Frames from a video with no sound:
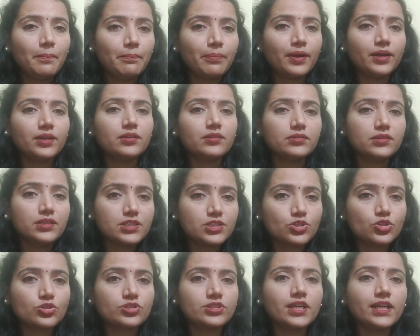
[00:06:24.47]
but this
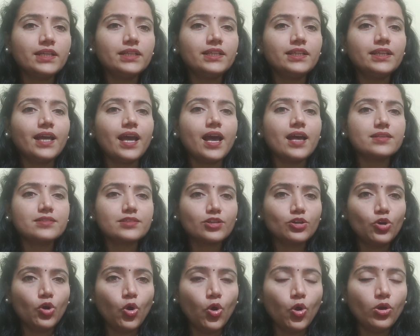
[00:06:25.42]
society as
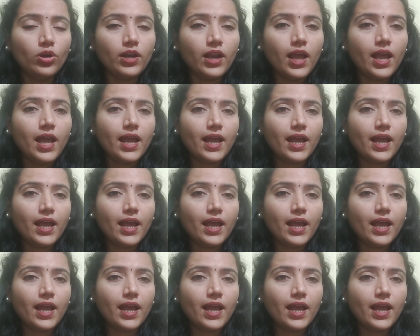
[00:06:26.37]
a whole